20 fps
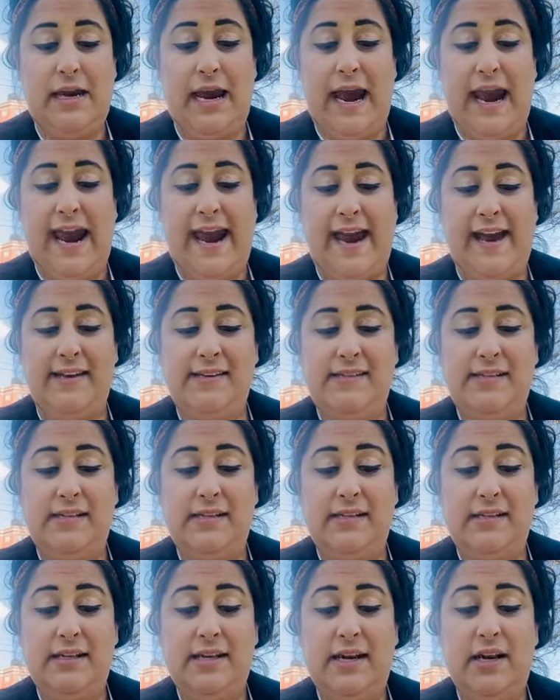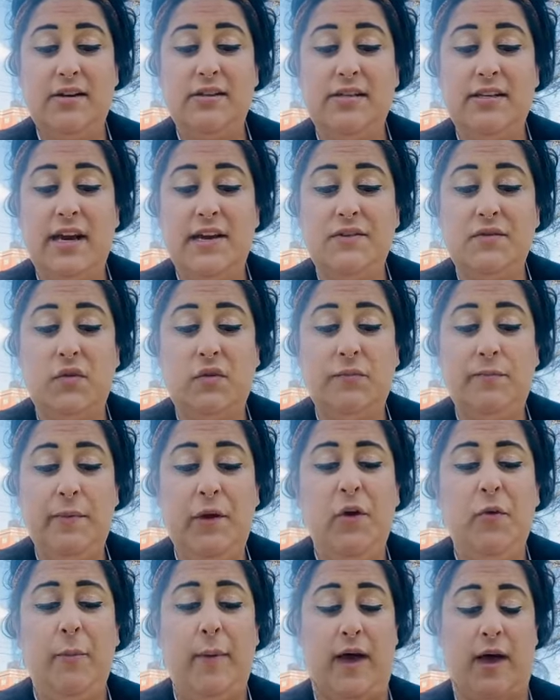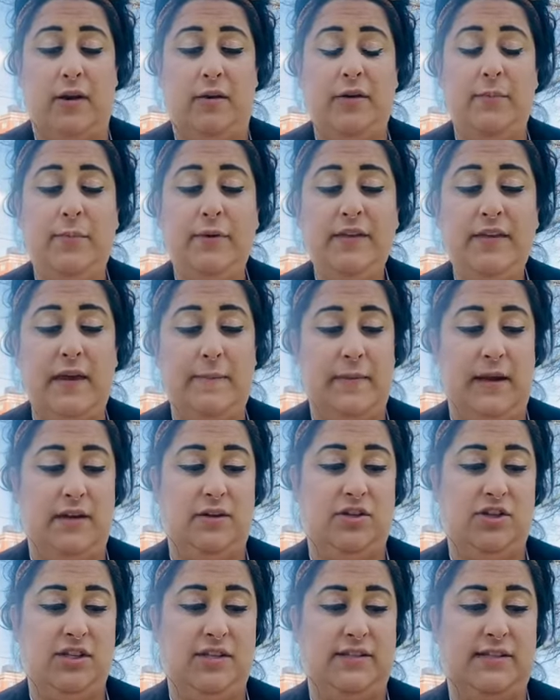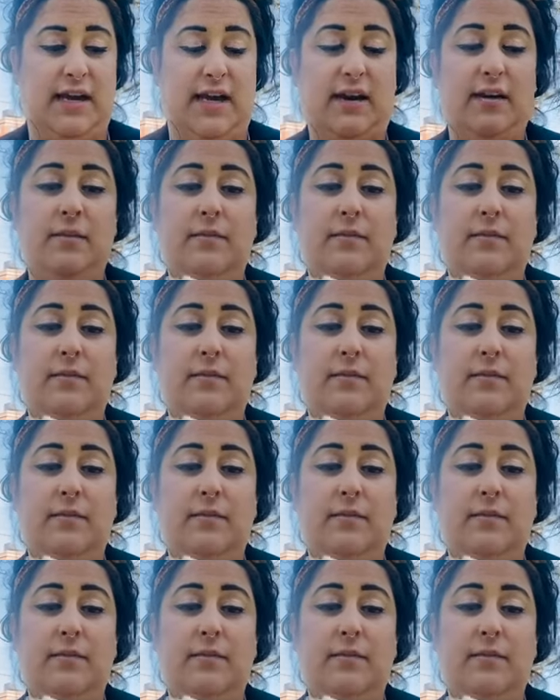And here's a nice old milk bottle to put them in, she said.